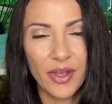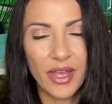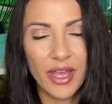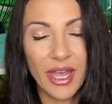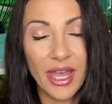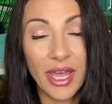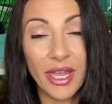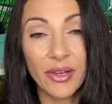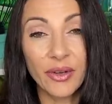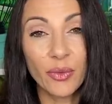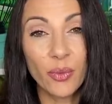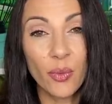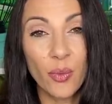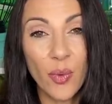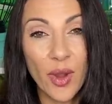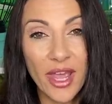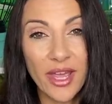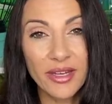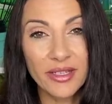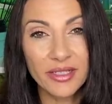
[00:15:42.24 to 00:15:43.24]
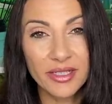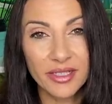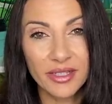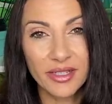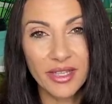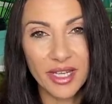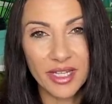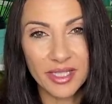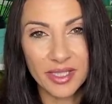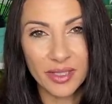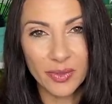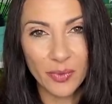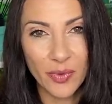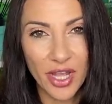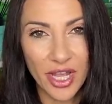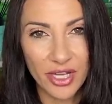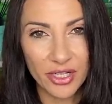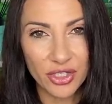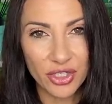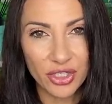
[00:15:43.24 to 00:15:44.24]
And when did they
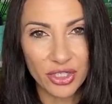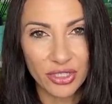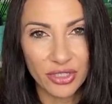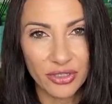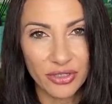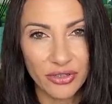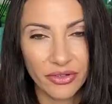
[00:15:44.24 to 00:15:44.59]
switch?